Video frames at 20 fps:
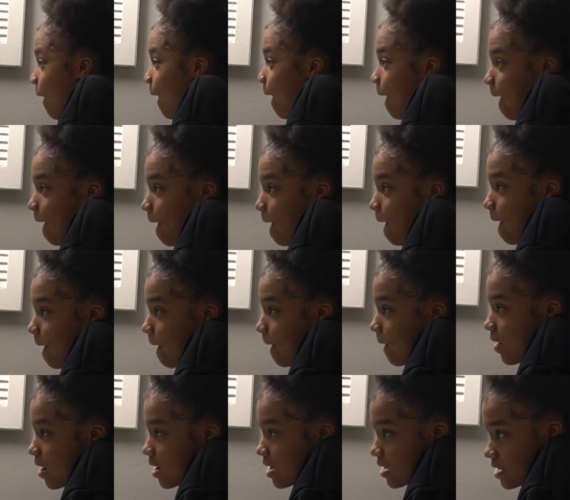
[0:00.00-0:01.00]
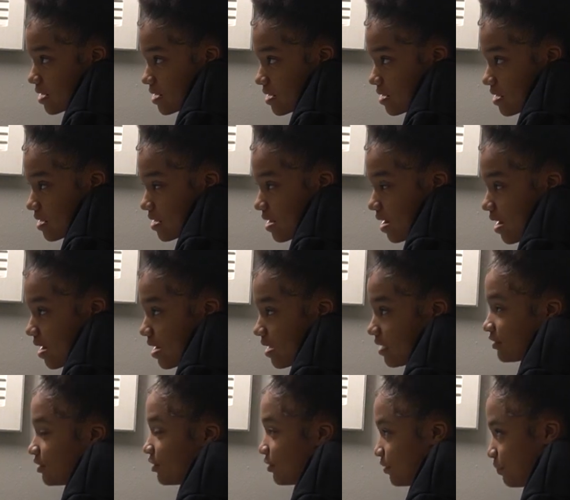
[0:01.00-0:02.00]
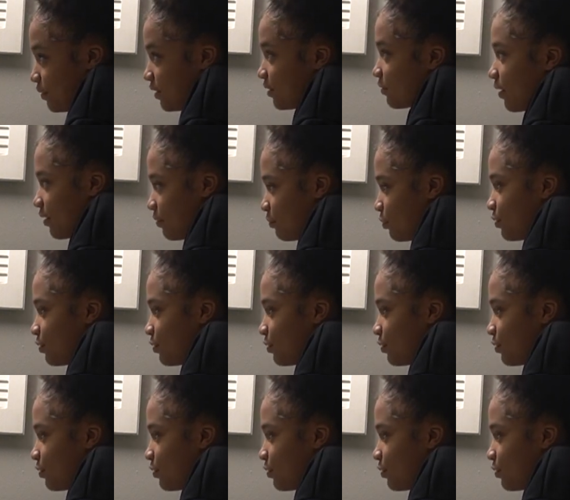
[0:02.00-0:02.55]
up told you I wanted to smash. You was being around